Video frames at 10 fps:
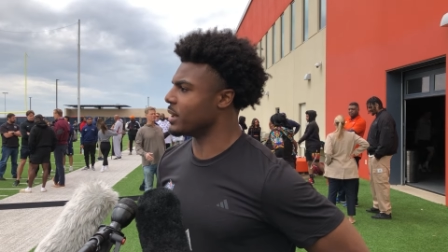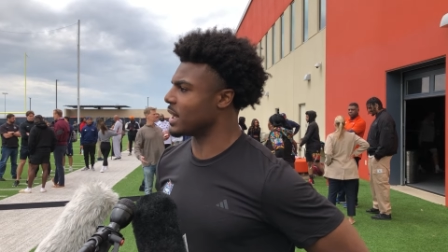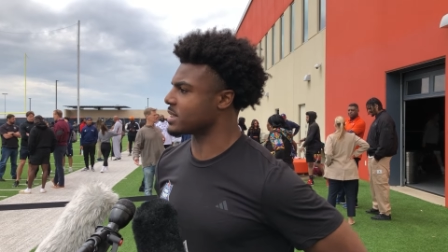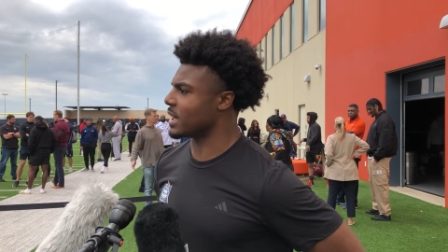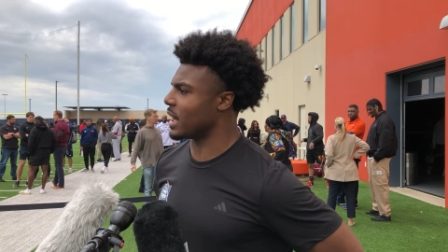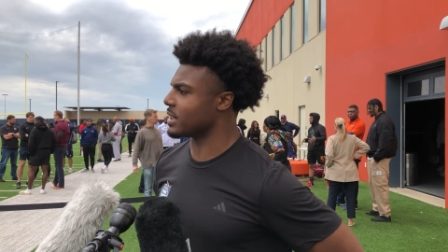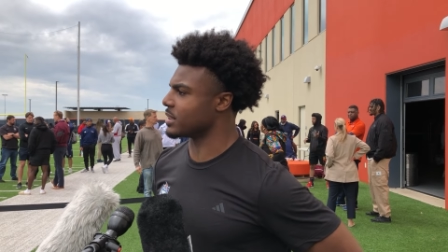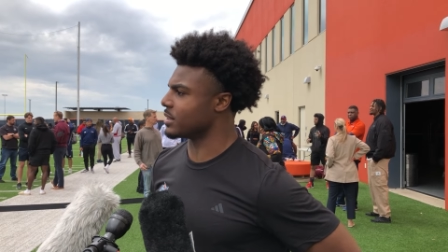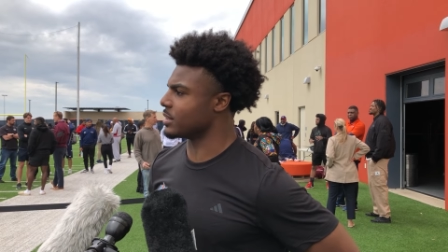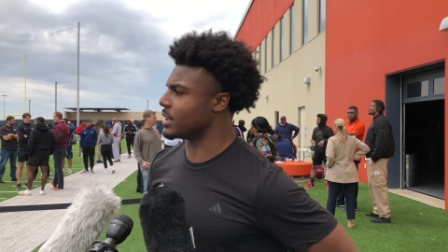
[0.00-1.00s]
Not saying I
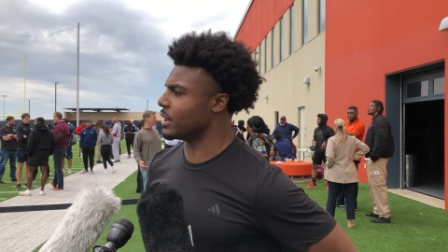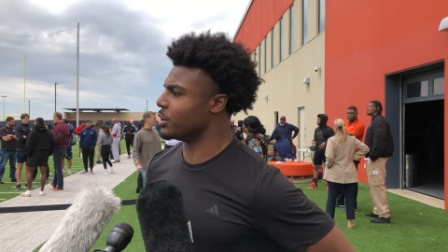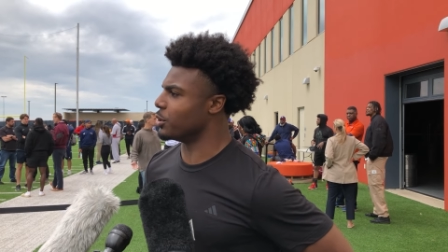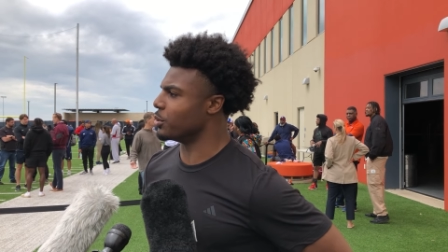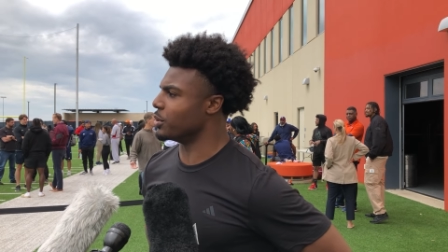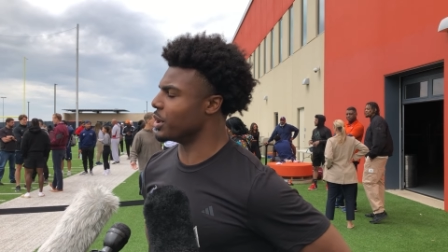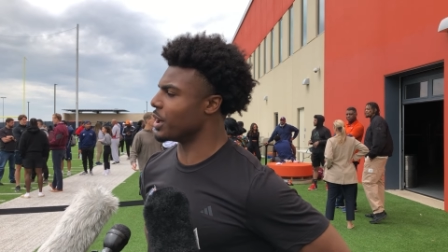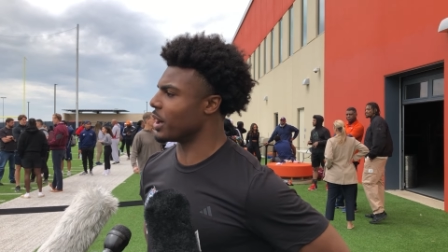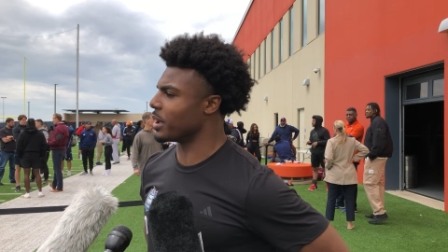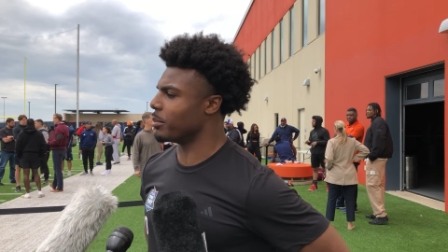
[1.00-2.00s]
didn't do good
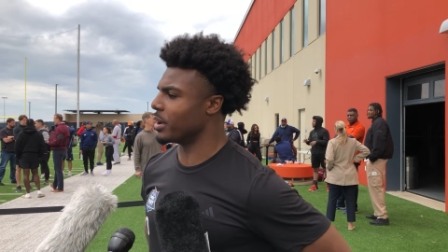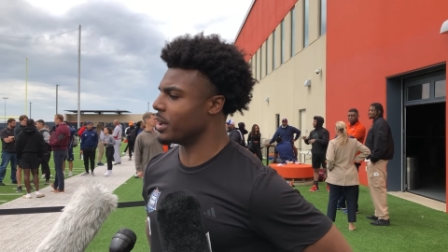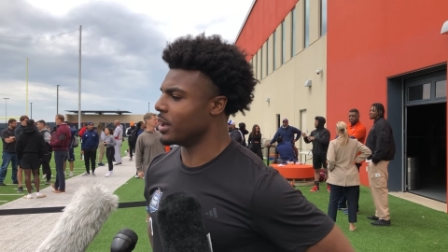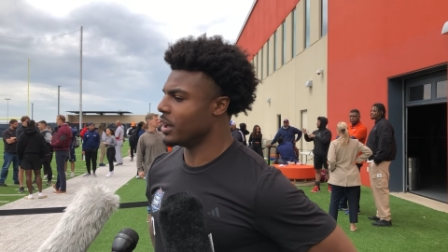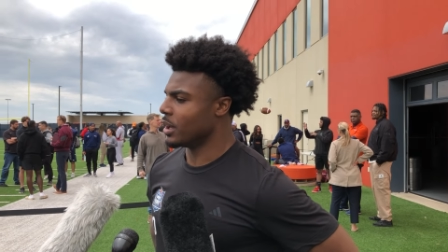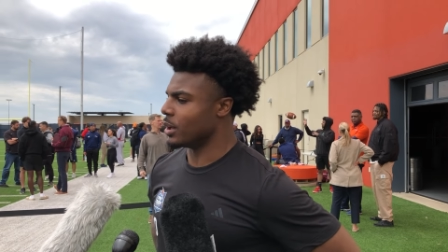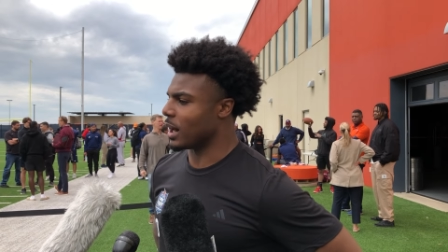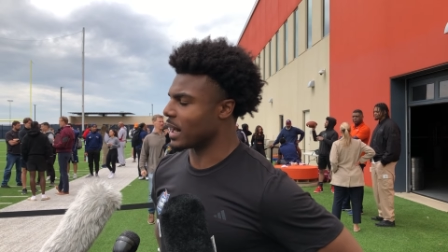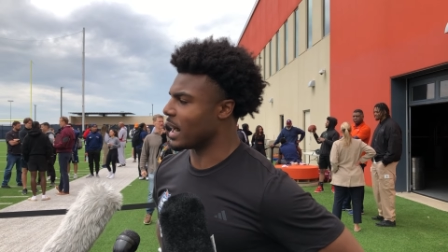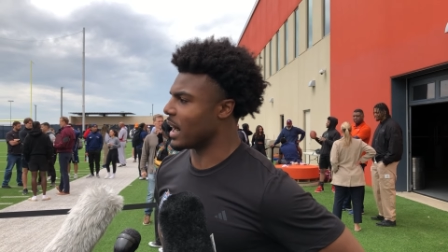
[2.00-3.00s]
on it, but you know,
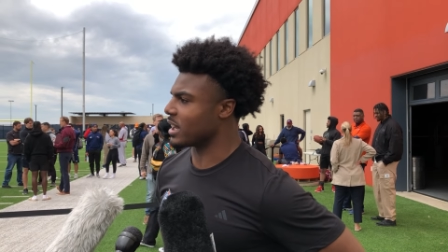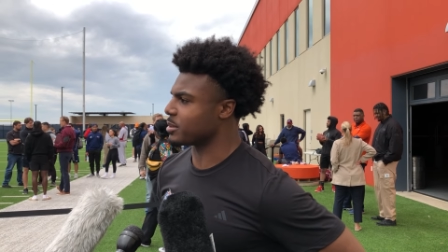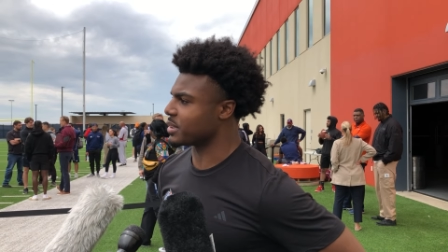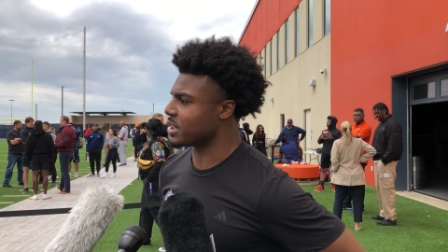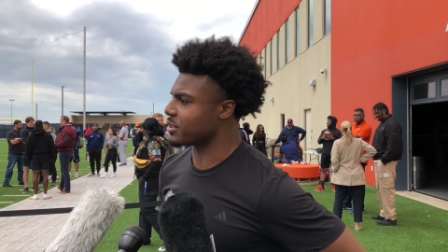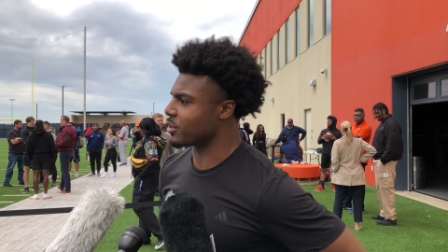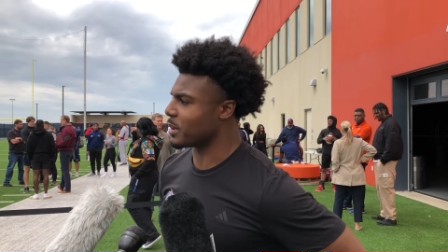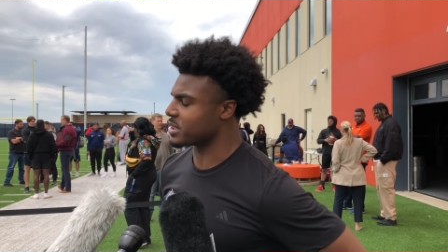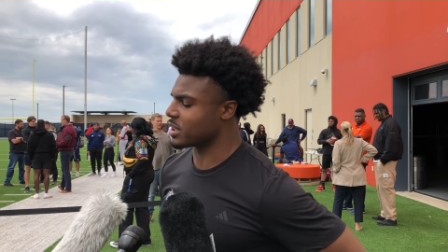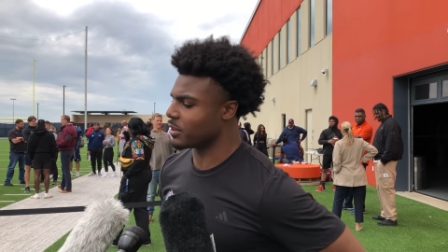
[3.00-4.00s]
I got high expectations for
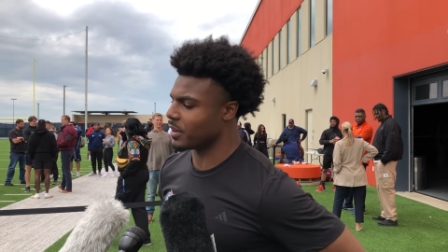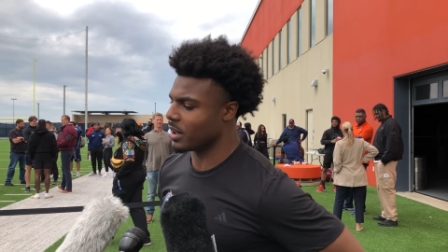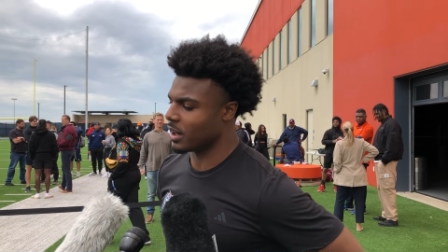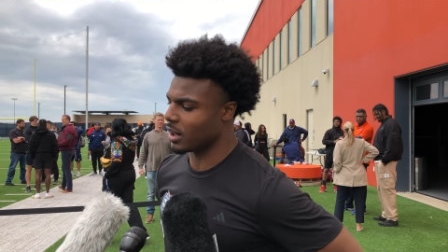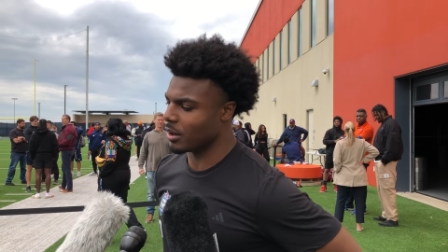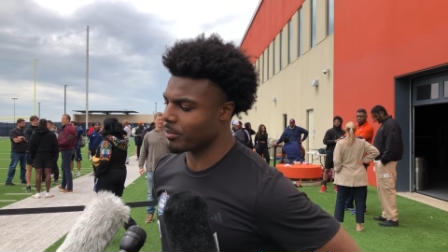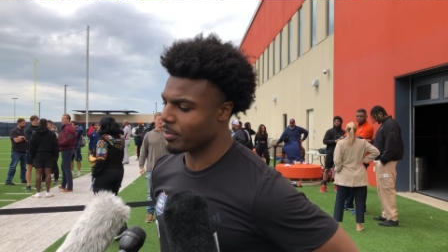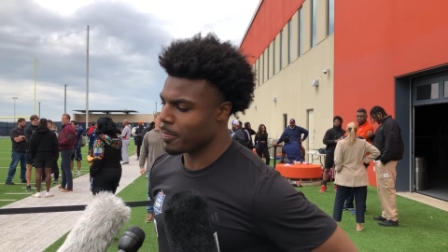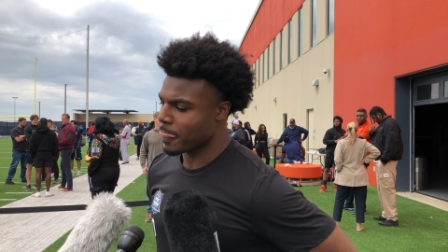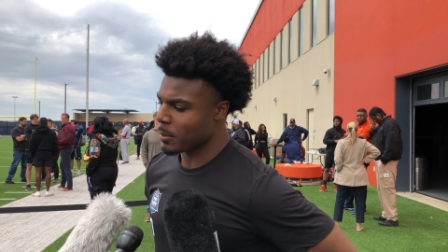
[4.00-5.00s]
myself.
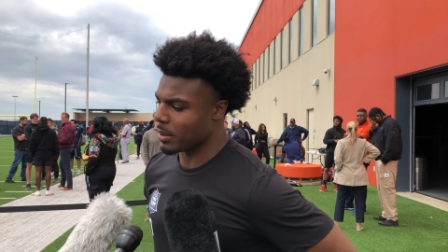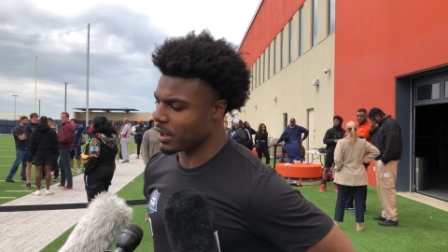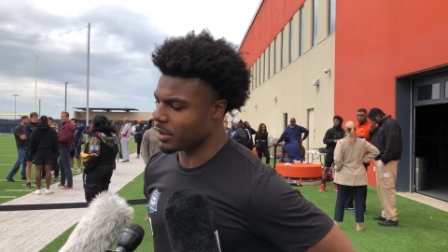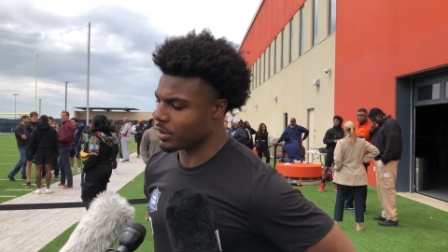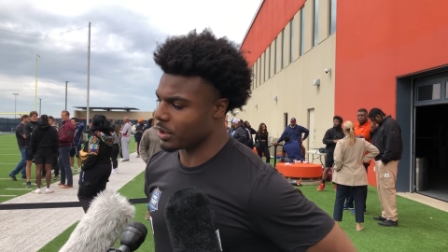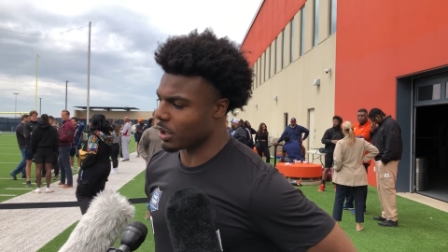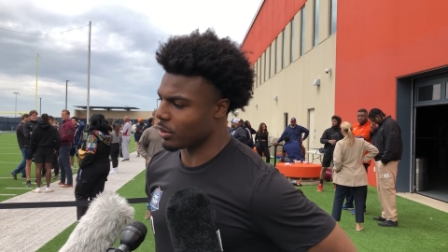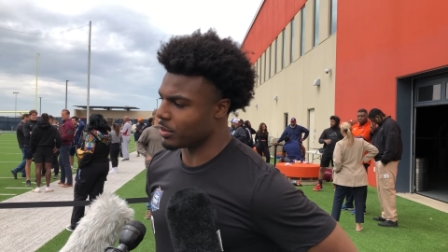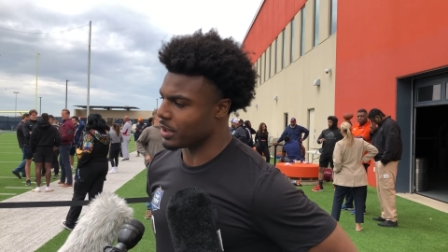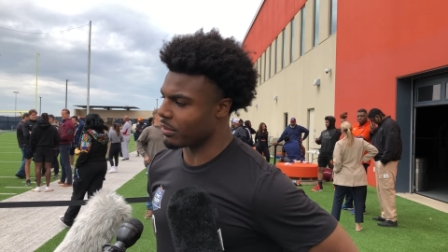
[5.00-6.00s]
But, you
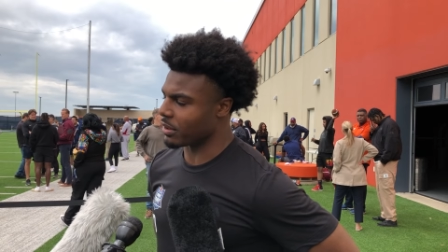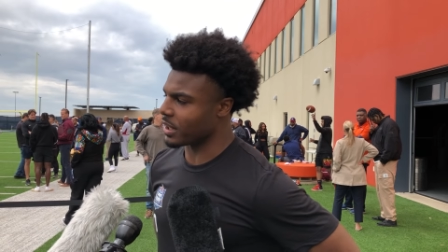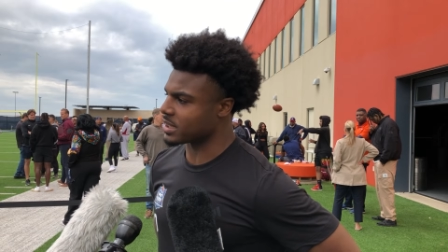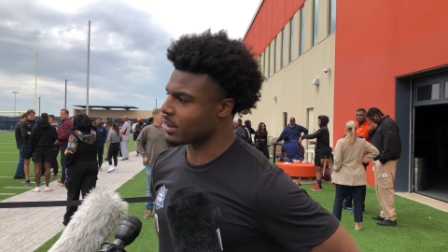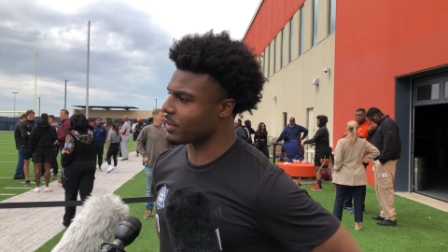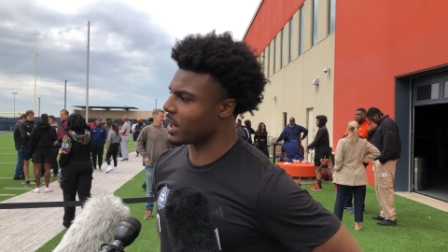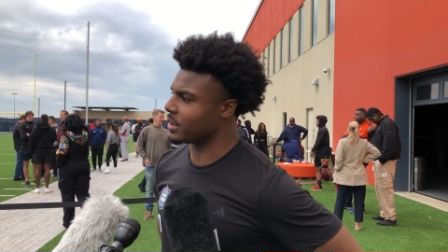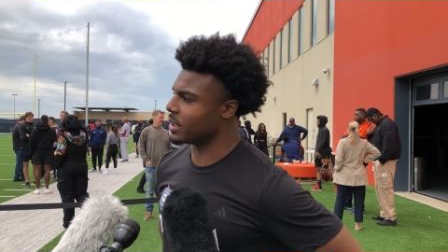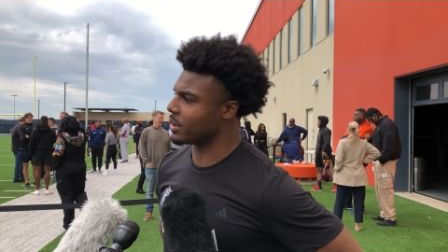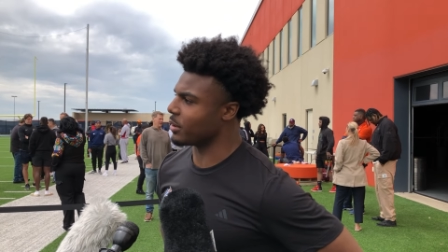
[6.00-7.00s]
know, nevertheless, I feel like I
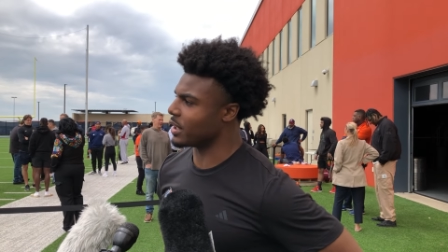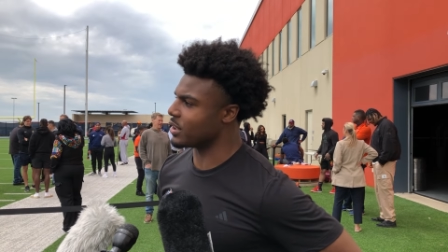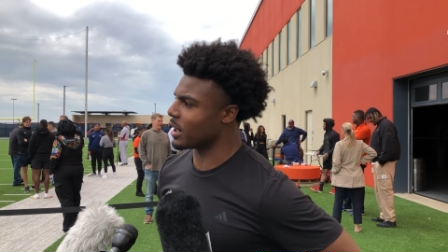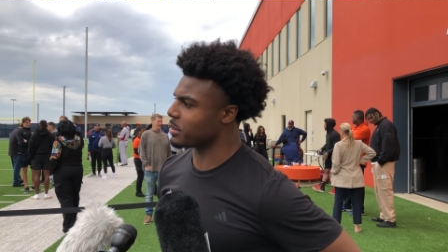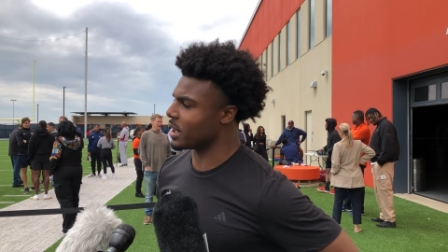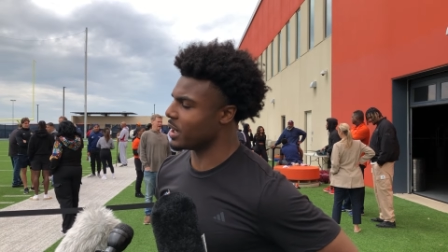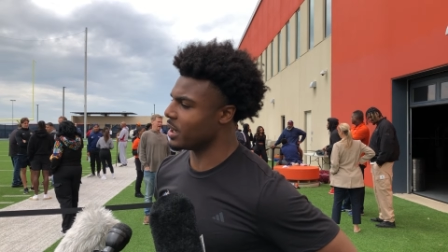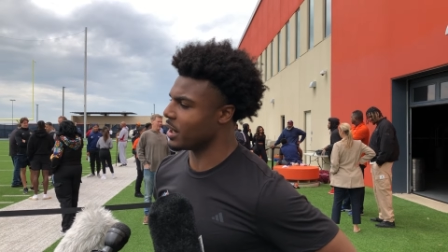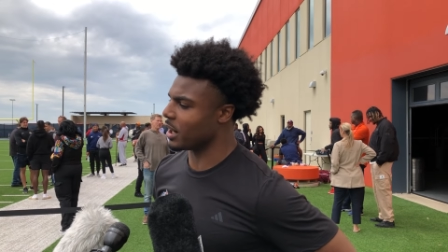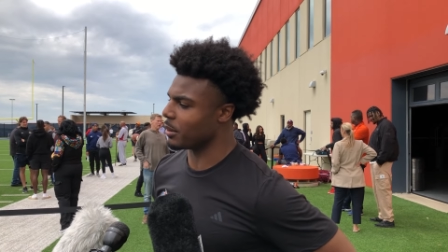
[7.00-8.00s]
did a great job today,
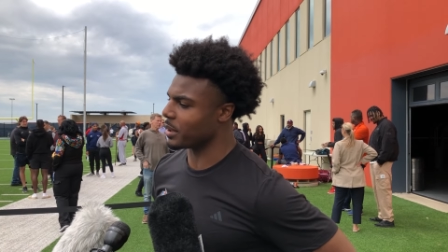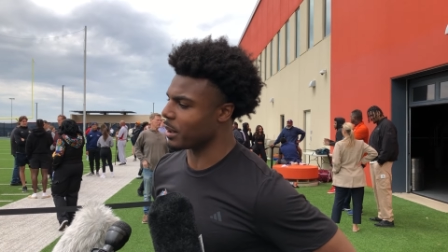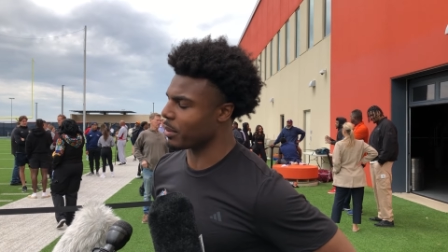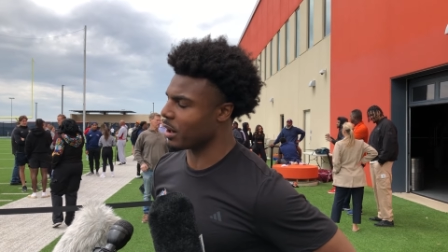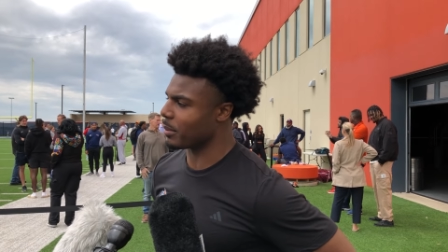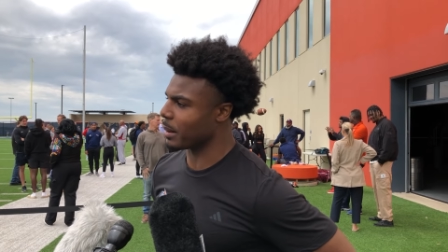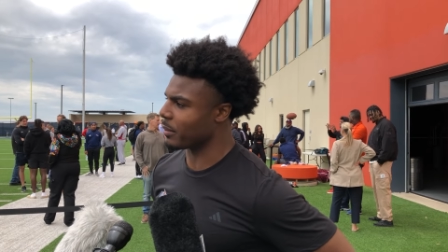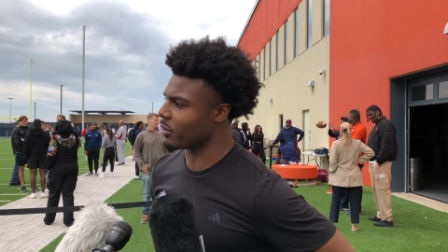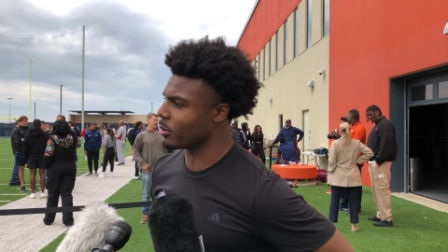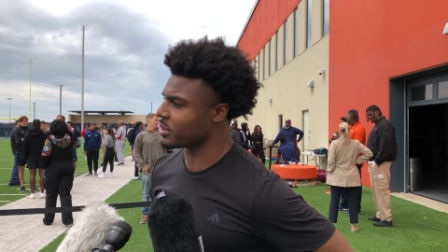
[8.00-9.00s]
and I'm proud of my
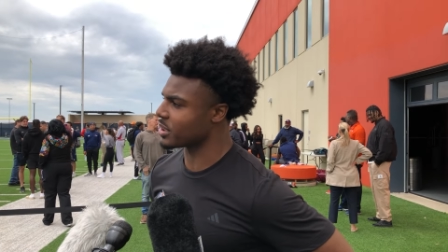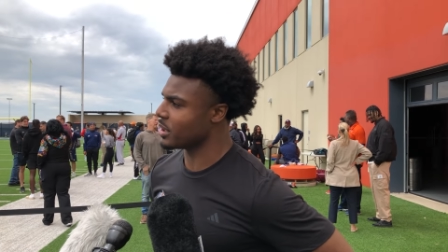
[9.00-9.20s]
performance.